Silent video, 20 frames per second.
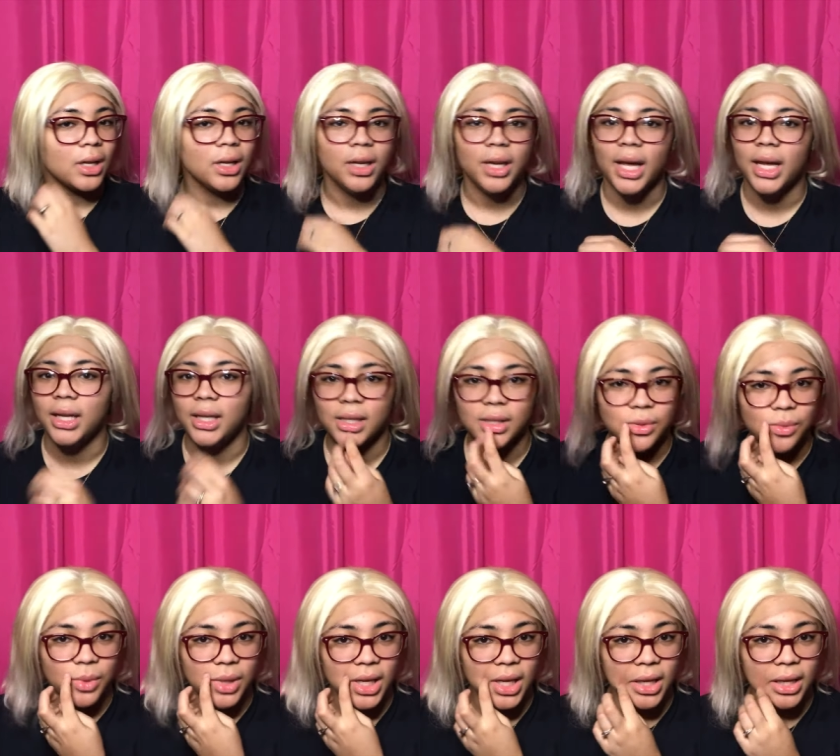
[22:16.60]
Now this
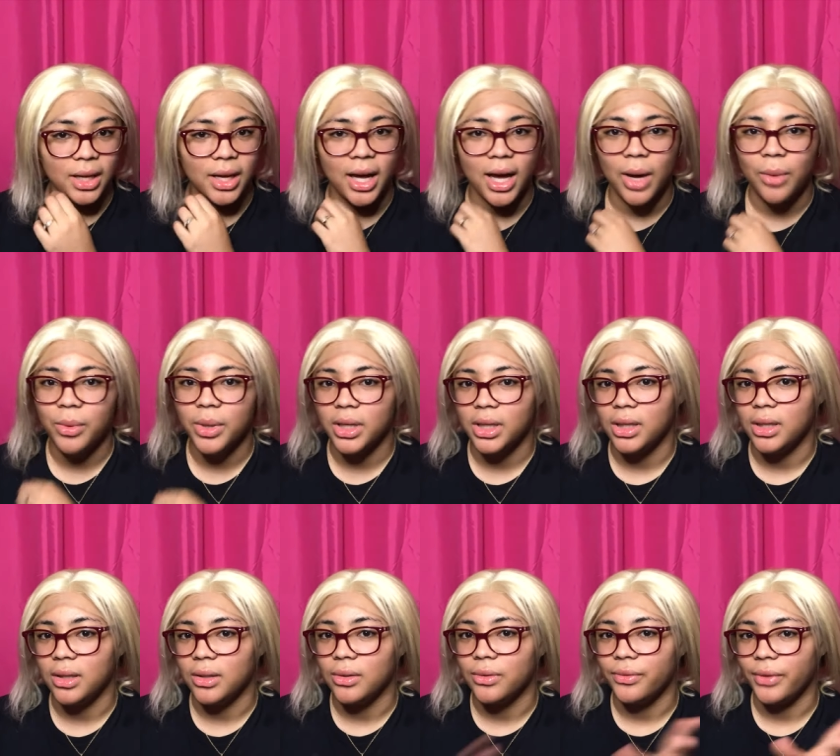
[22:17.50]
wig, I would
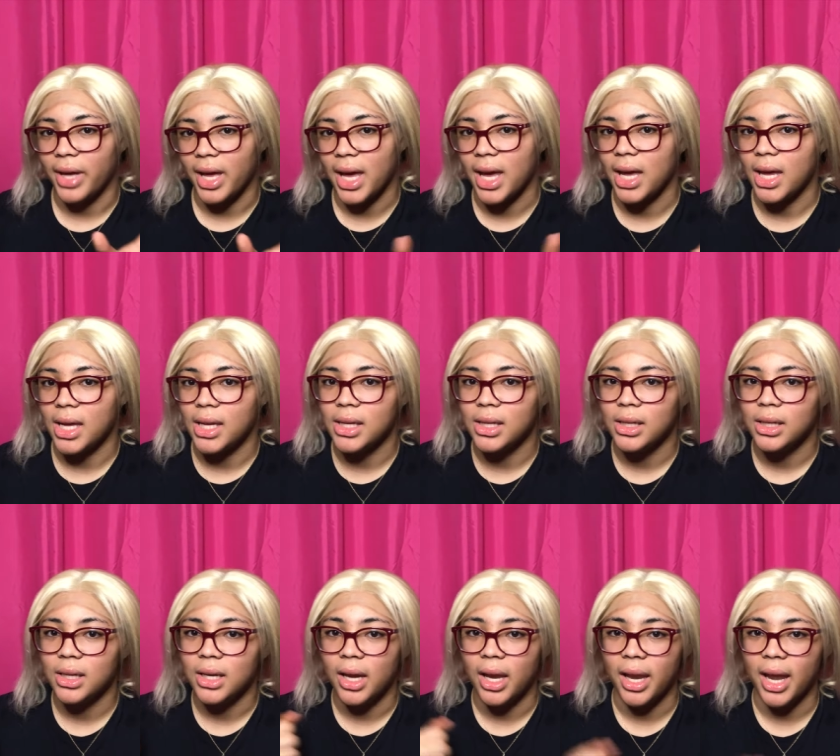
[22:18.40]
give a
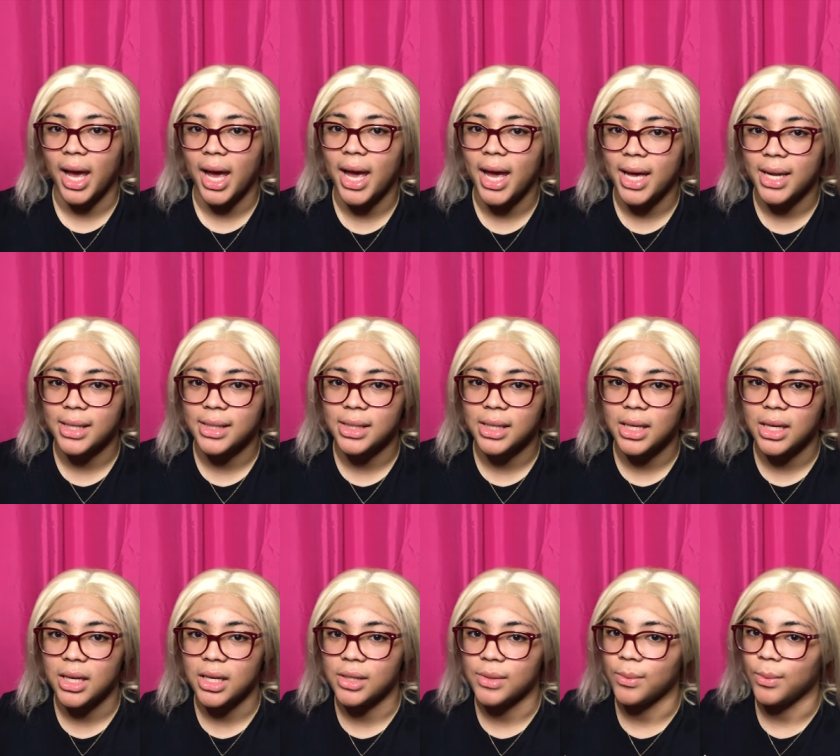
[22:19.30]
9 out of
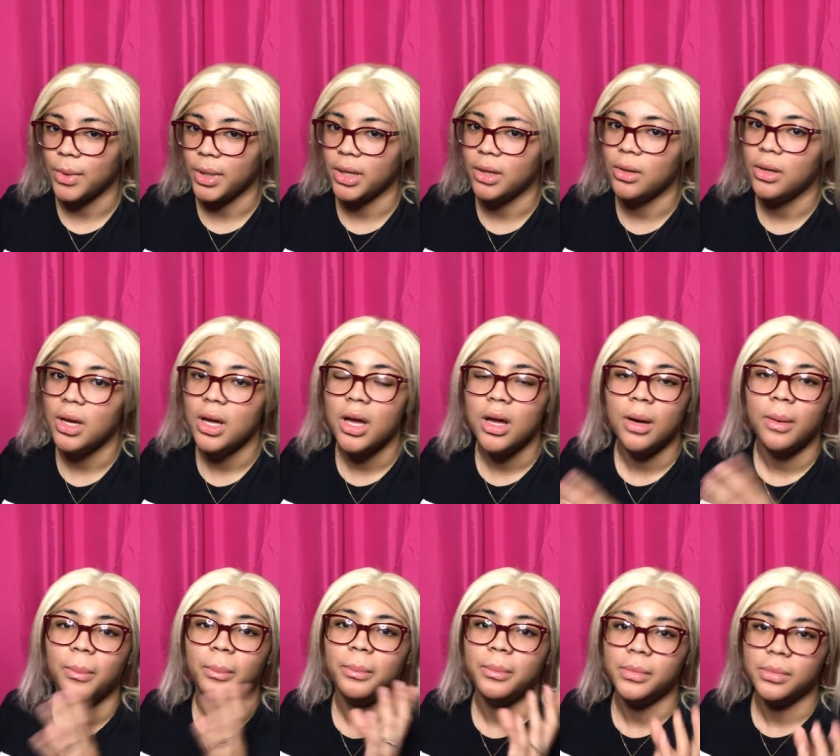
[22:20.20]
10 as well,
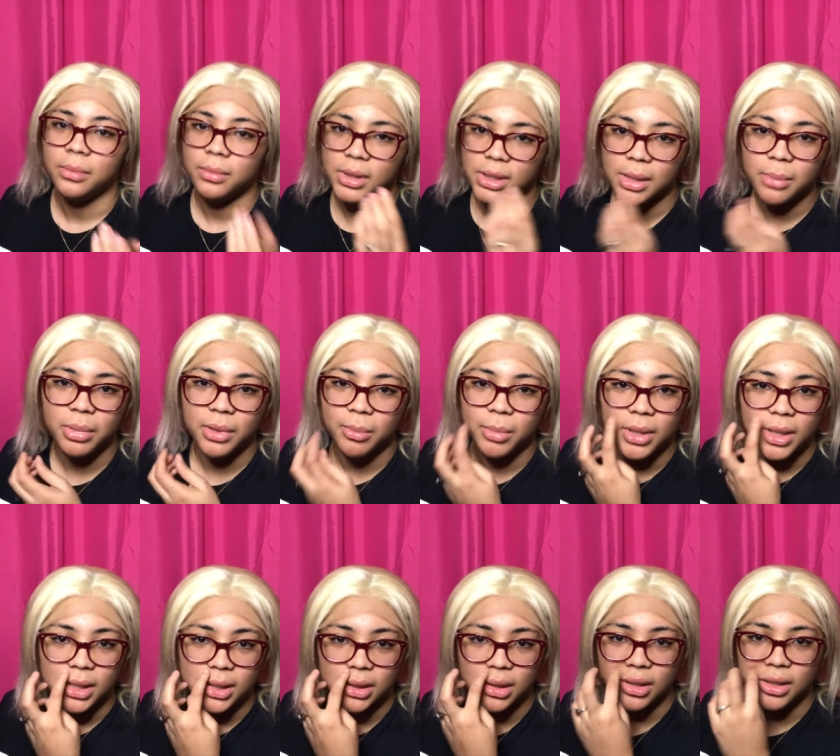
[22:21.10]
simply
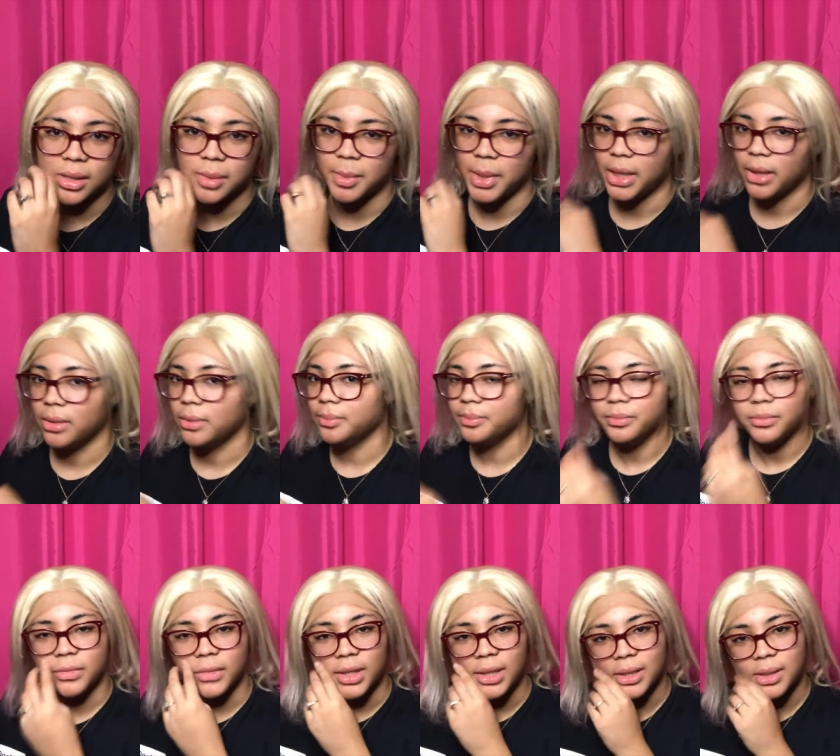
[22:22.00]
because of the smell.
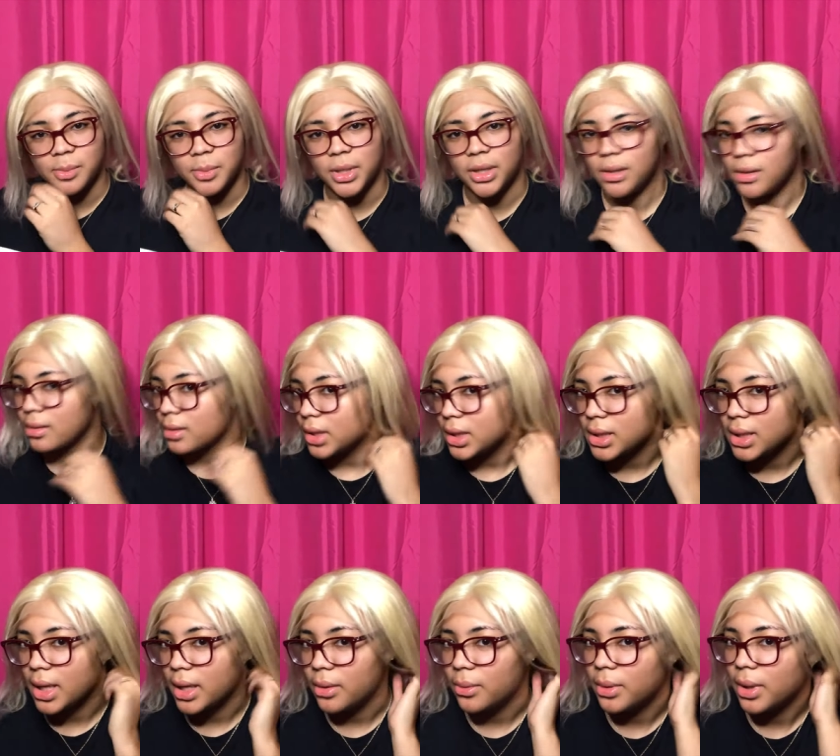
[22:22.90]
That smell is
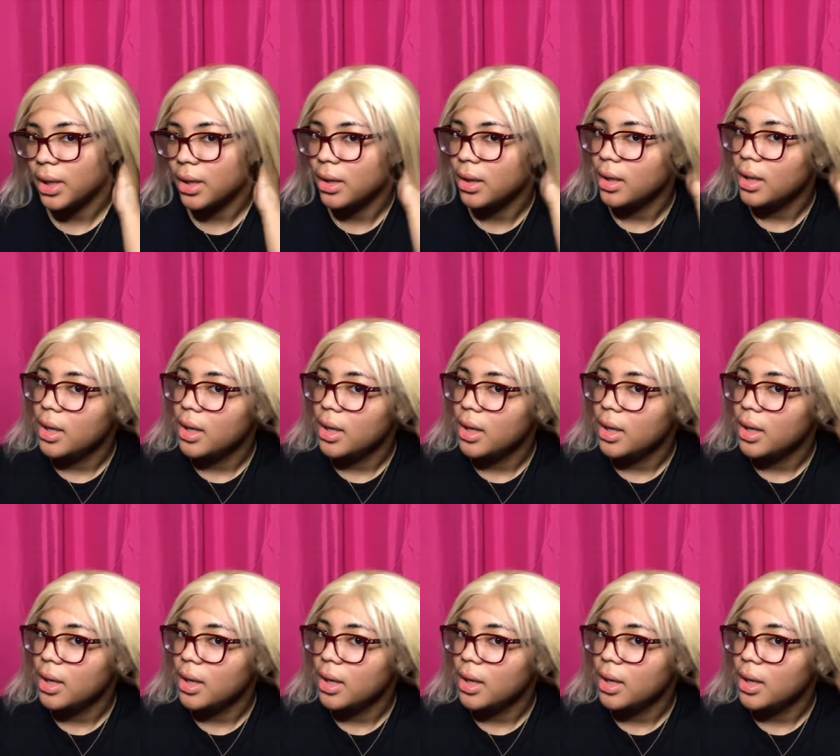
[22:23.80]
not okay.